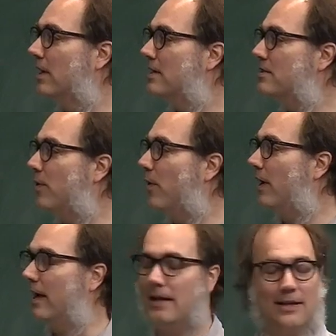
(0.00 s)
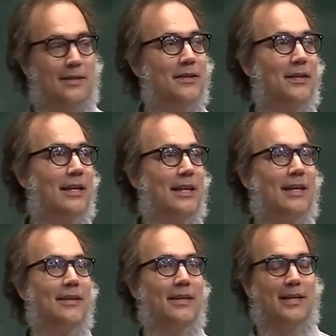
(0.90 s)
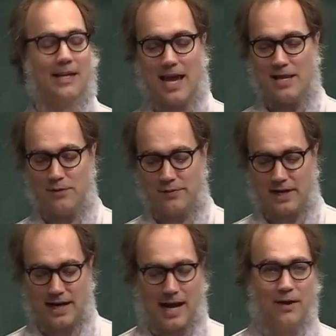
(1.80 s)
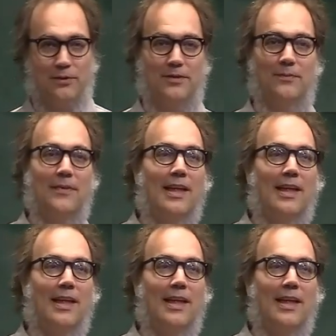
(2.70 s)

So can you figure out